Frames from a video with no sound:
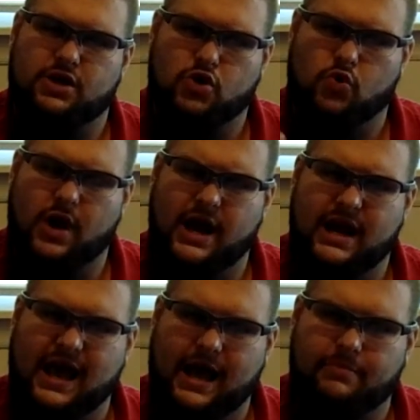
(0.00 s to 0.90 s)

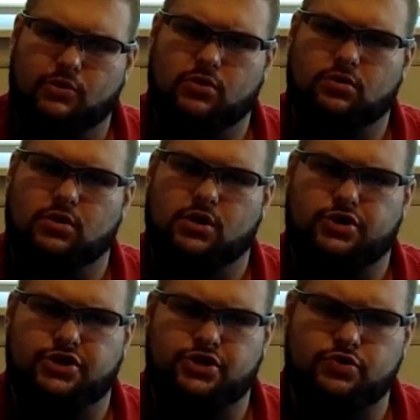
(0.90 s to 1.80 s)
cran apple
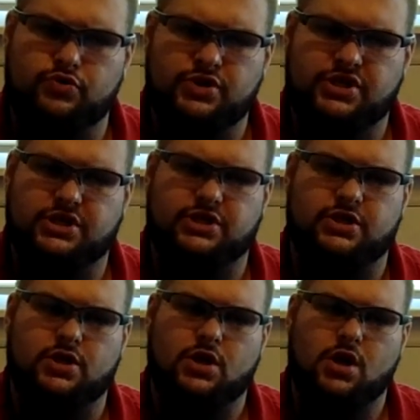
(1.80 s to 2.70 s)
juice,